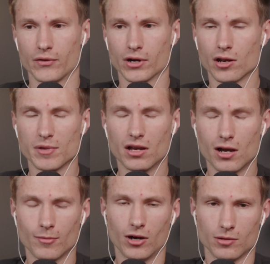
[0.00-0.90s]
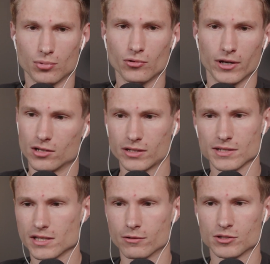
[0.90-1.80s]
They're going to become unemployed
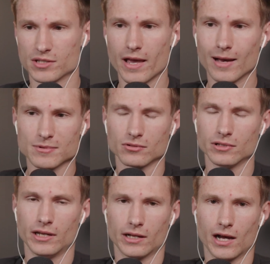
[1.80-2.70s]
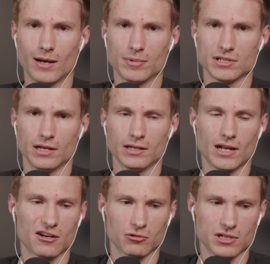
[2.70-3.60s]
unless they were just absolutely incompetent and
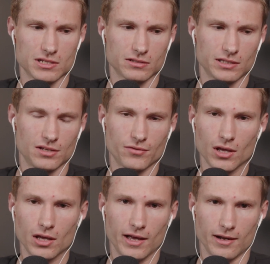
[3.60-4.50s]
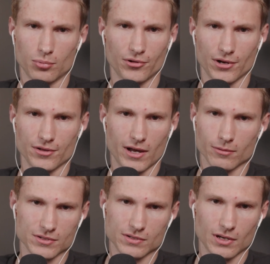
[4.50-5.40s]
not willing to leave an employer
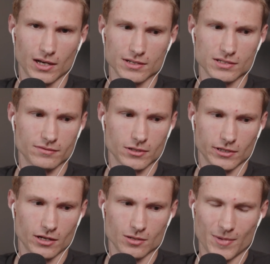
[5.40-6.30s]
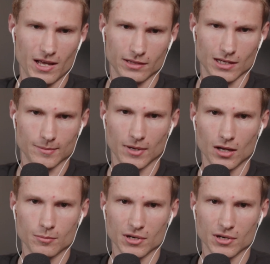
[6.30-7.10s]
that was severely underpaying them.